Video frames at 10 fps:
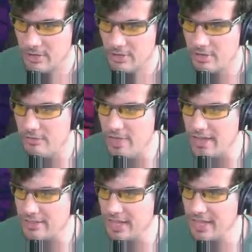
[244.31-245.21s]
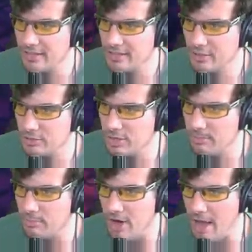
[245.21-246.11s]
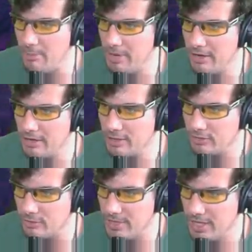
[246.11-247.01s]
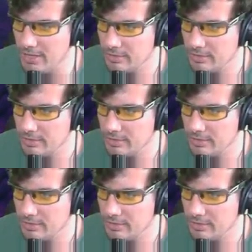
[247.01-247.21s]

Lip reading: The fact that some problem areas for me